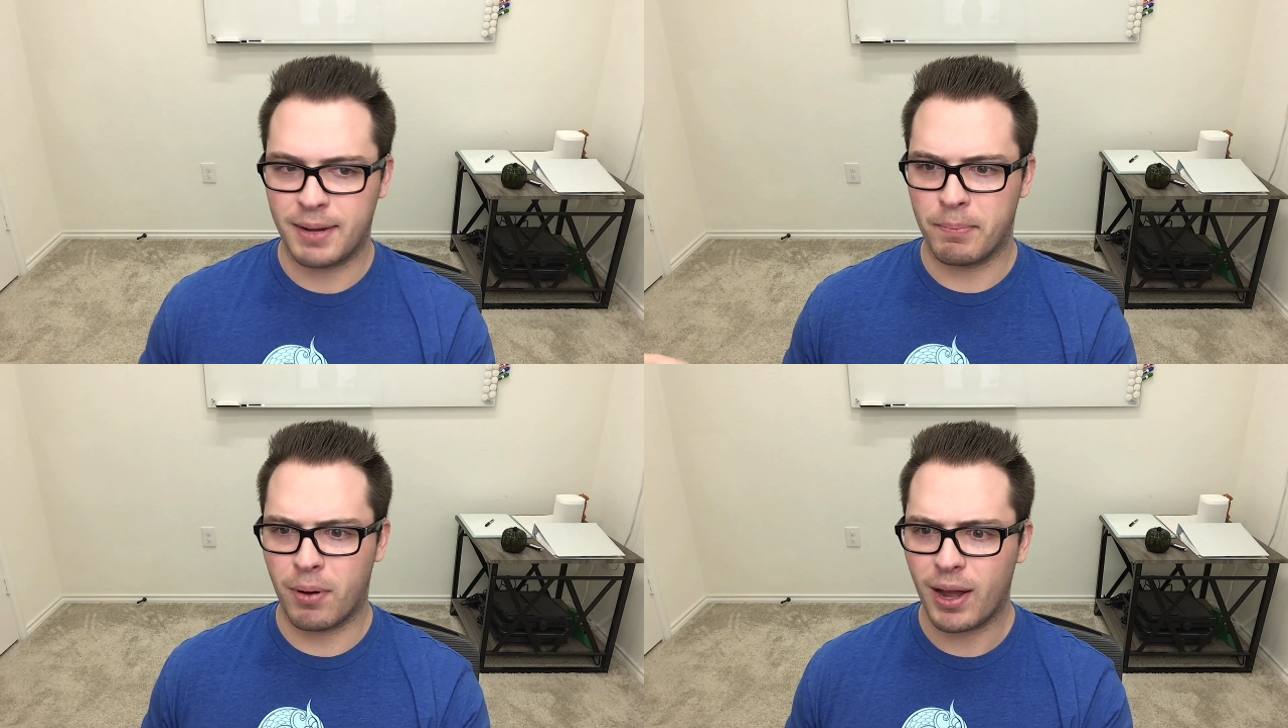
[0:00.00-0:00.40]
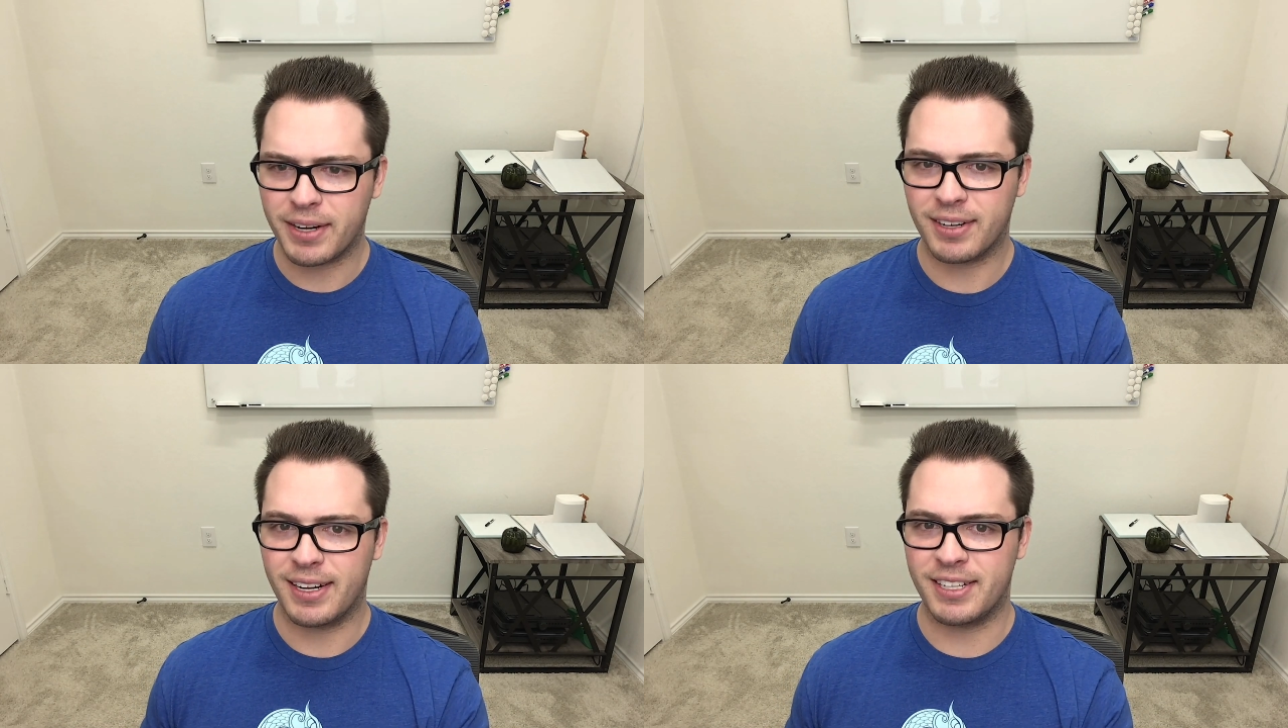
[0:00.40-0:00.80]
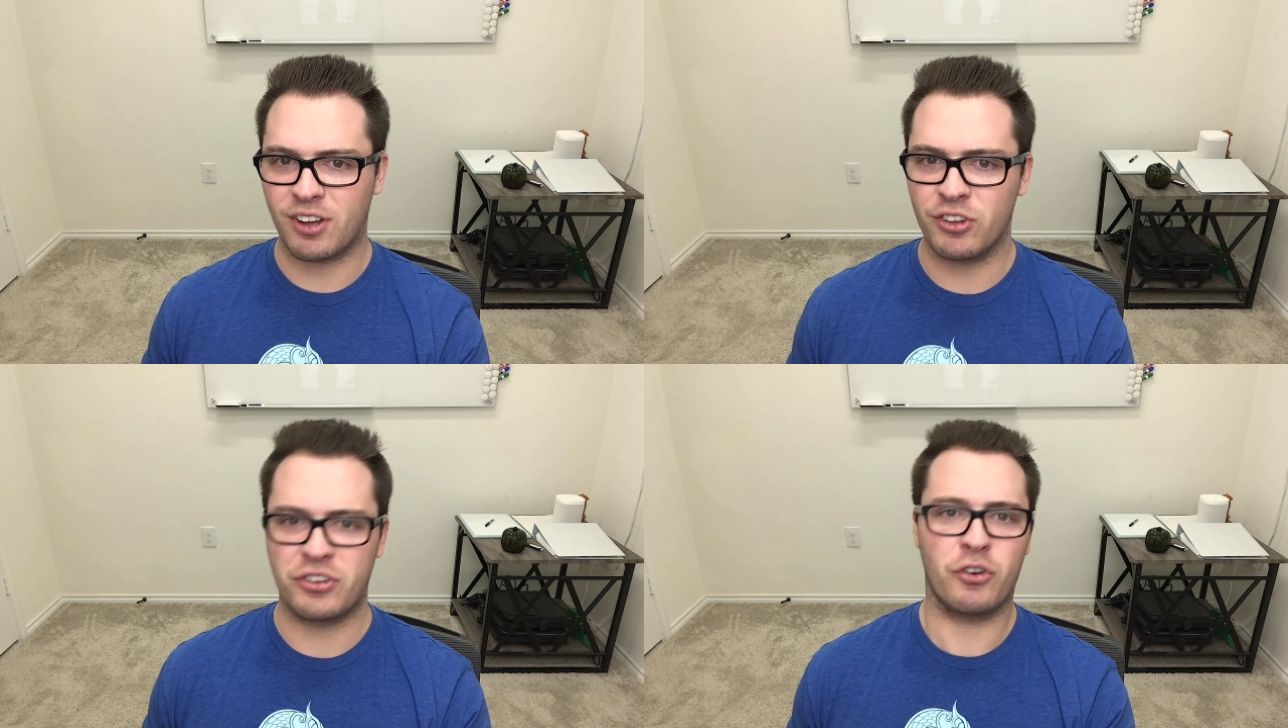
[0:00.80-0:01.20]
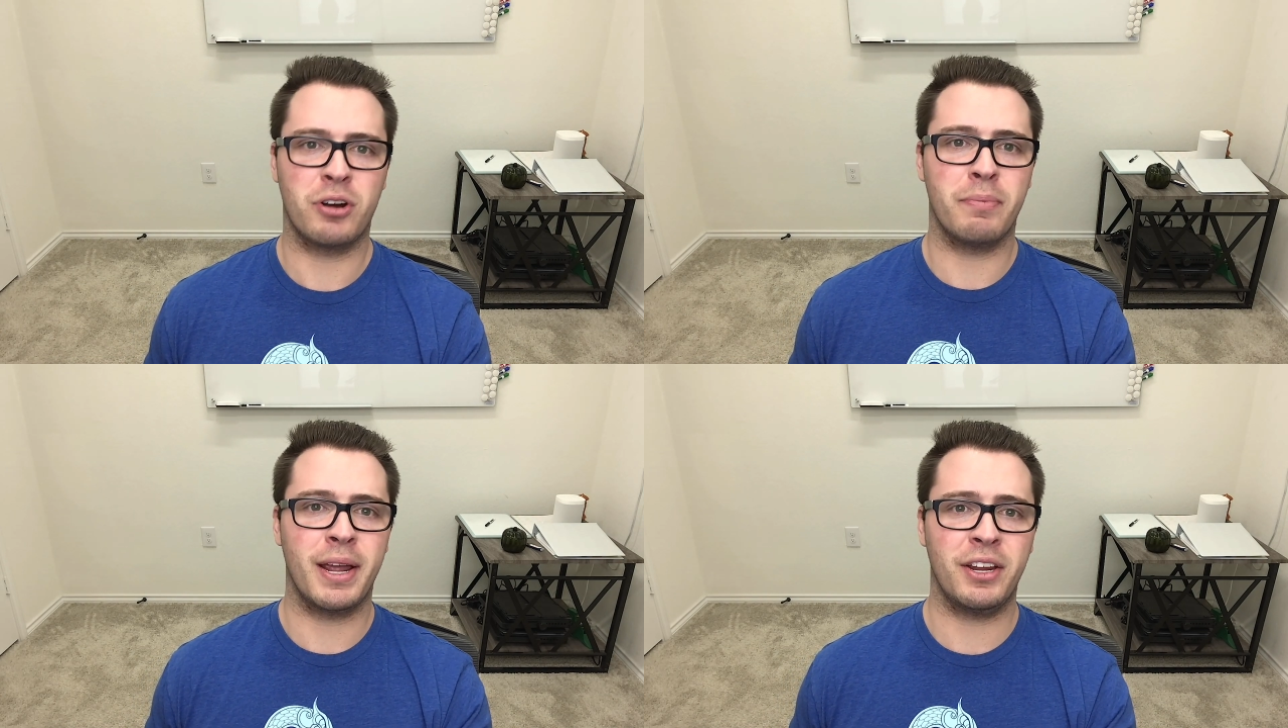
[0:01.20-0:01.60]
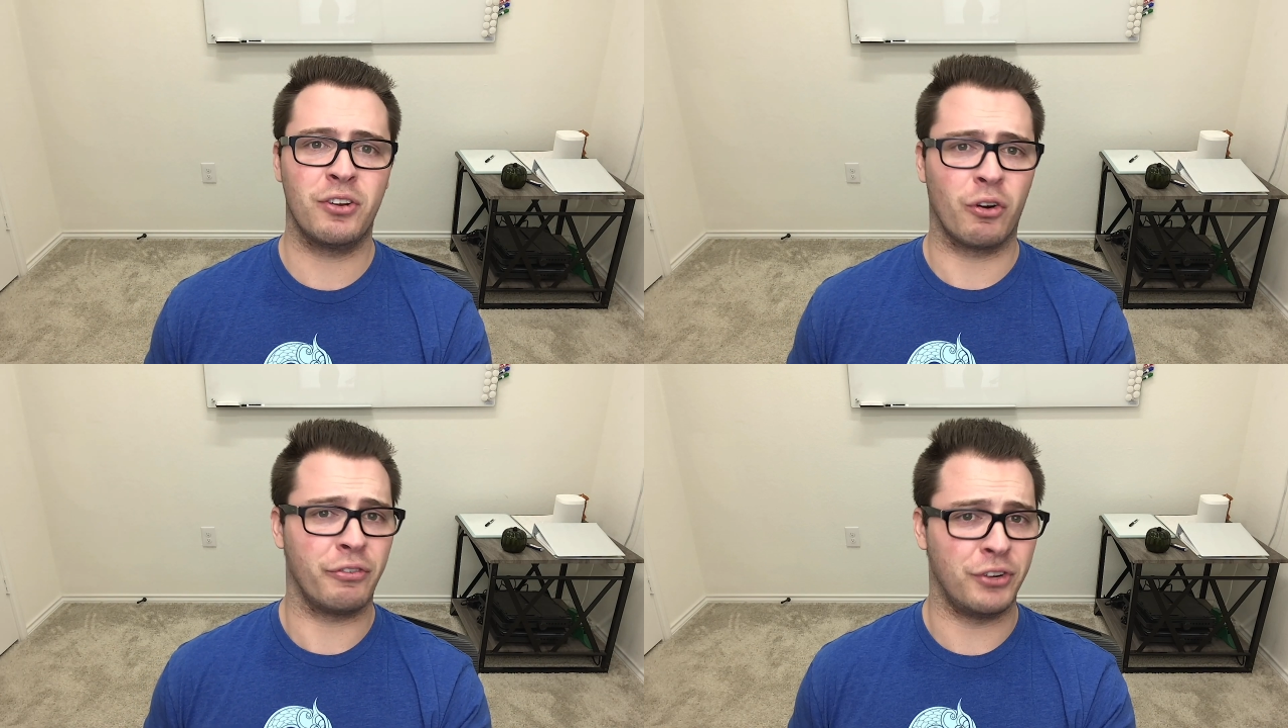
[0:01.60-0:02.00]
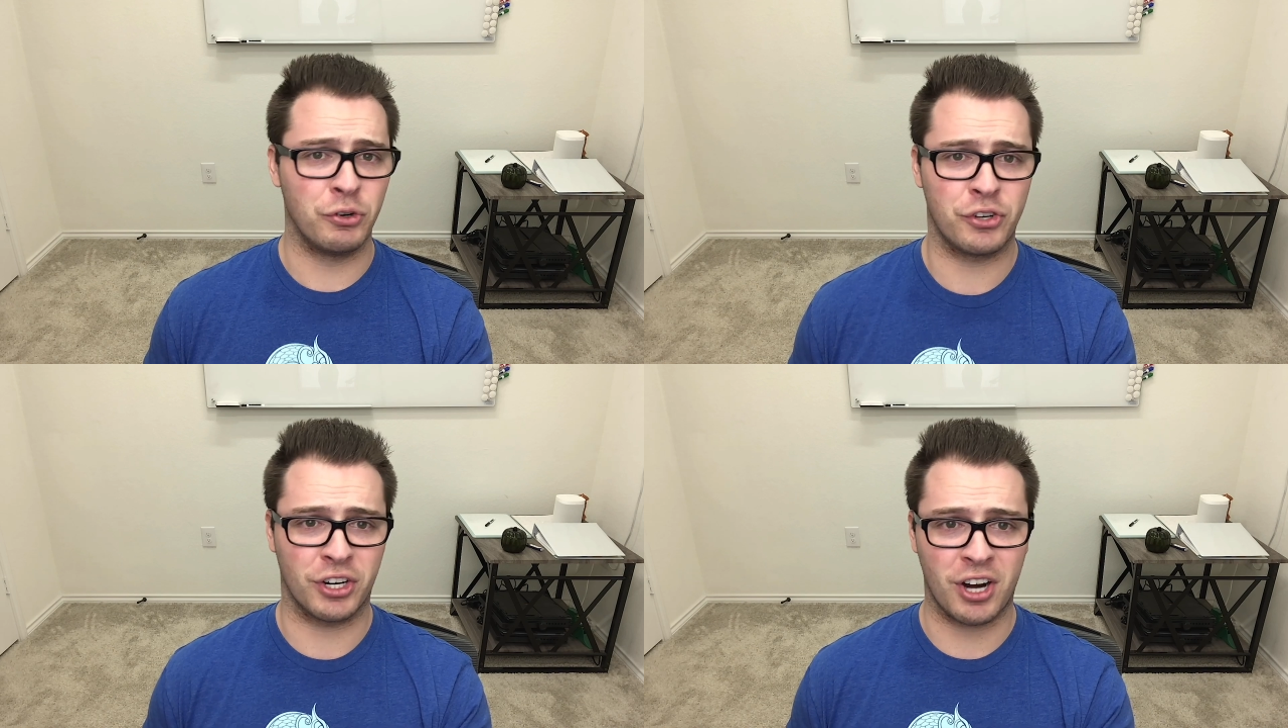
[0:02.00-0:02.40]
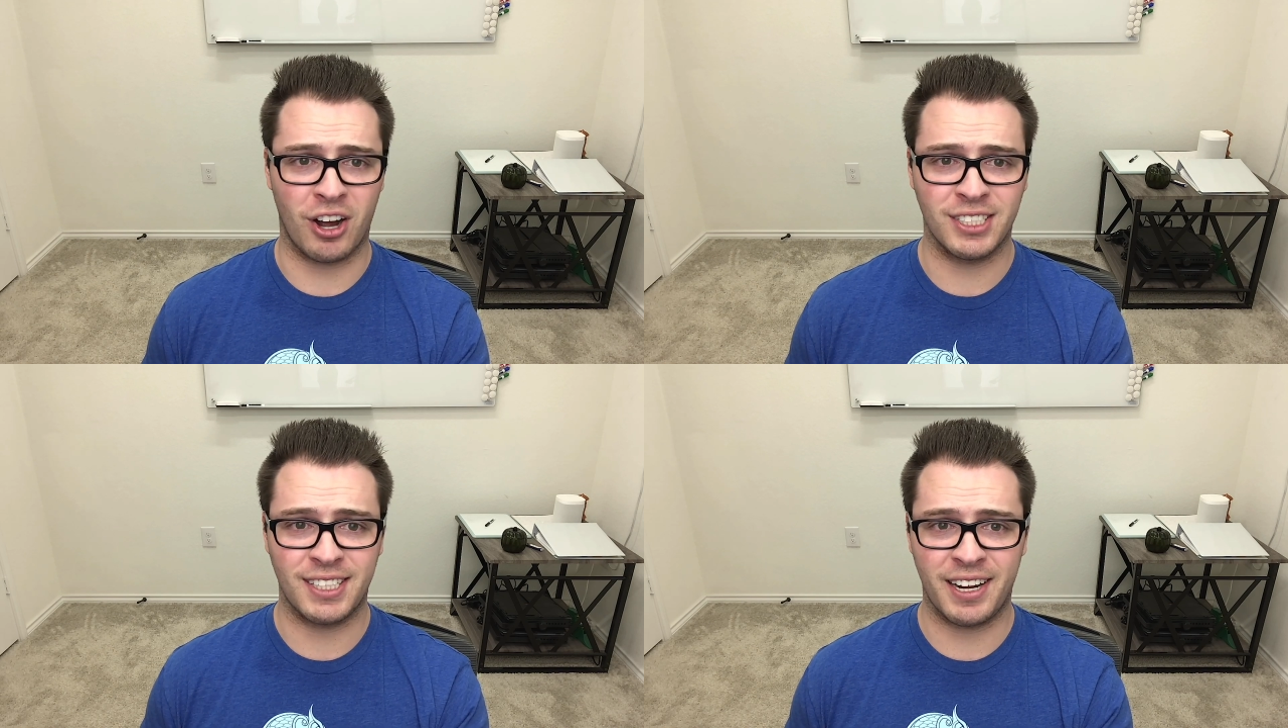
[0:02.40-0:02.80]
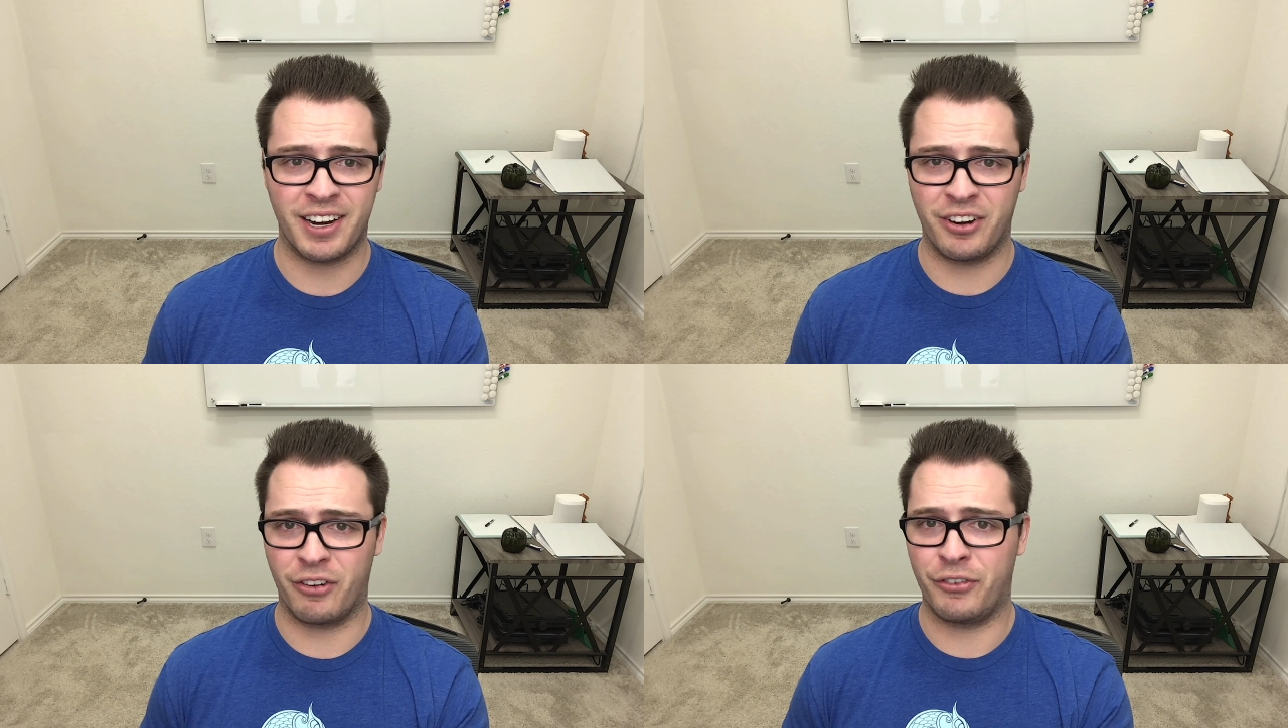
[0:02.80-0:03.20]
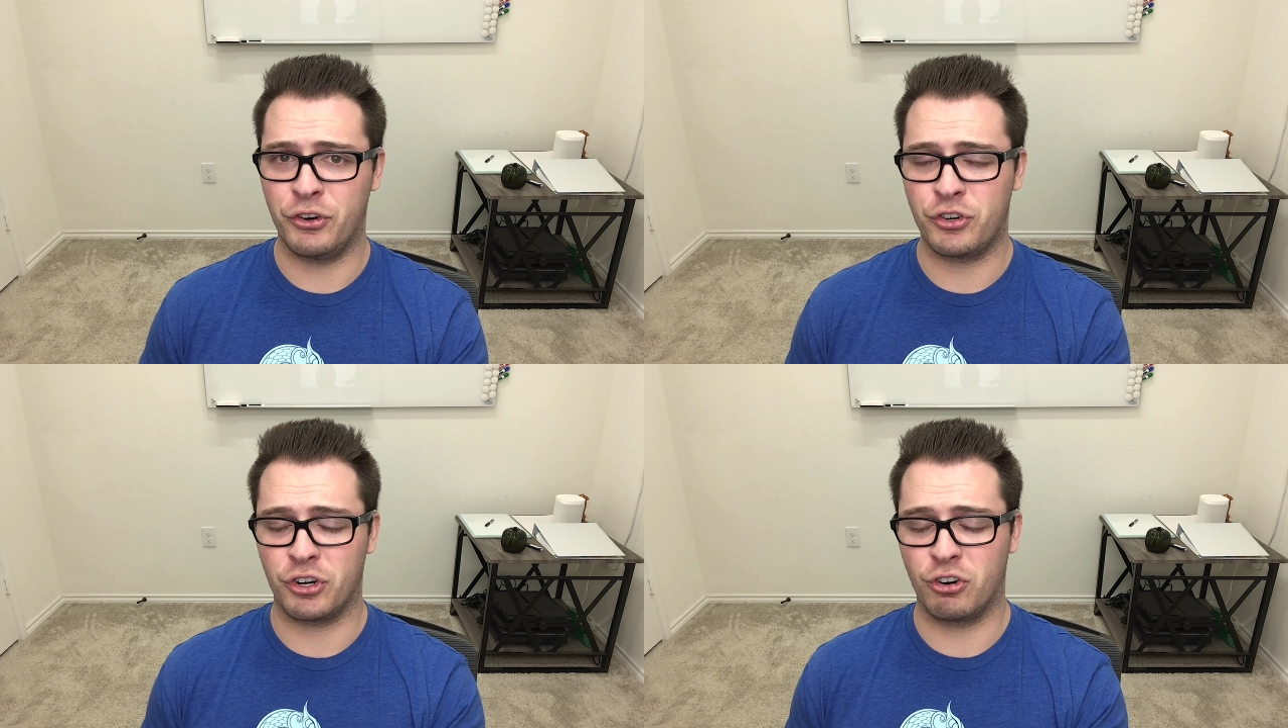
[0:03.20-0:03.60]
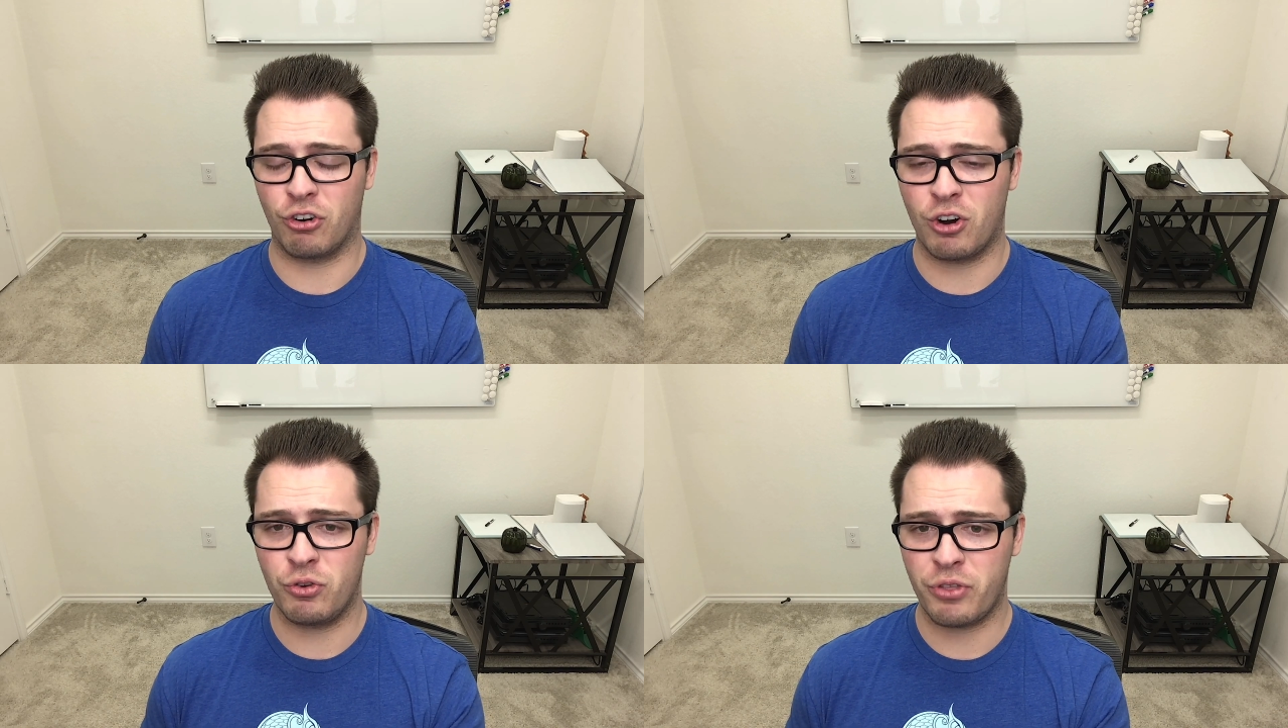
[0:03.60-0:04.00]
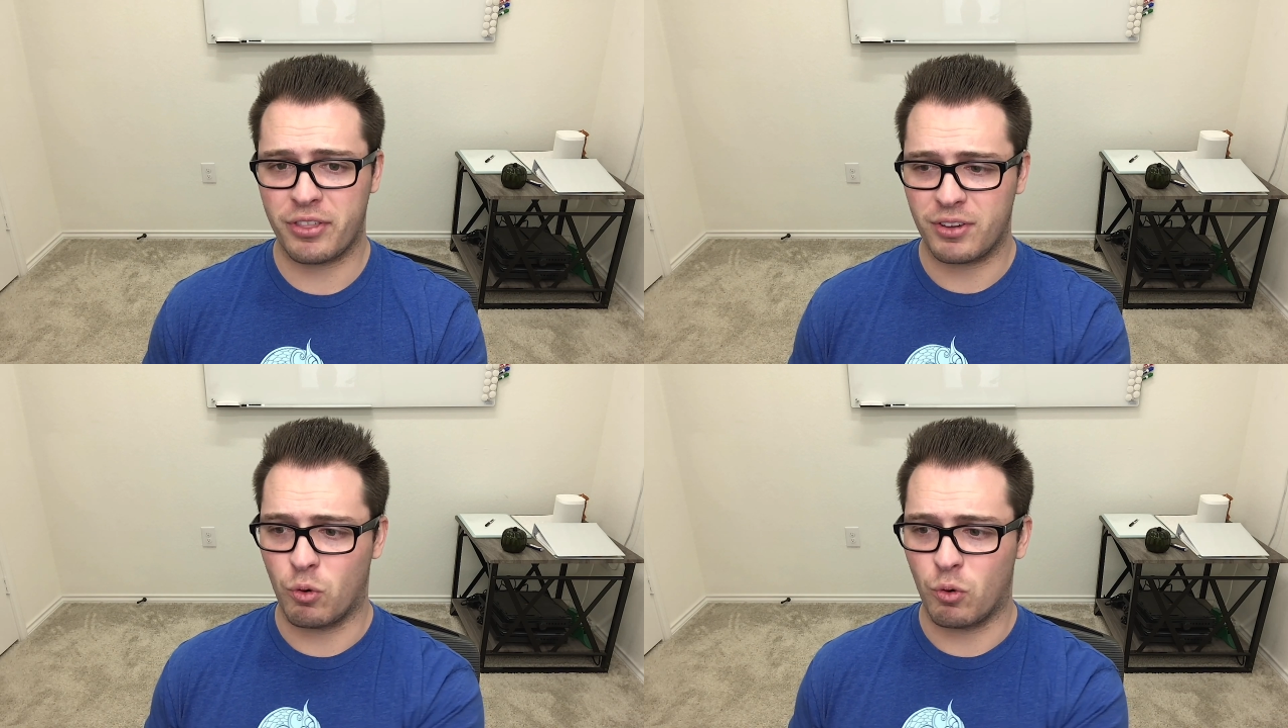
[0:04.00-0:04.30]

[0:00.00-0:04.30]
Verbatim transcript: but it's also going to make your future content and your future growth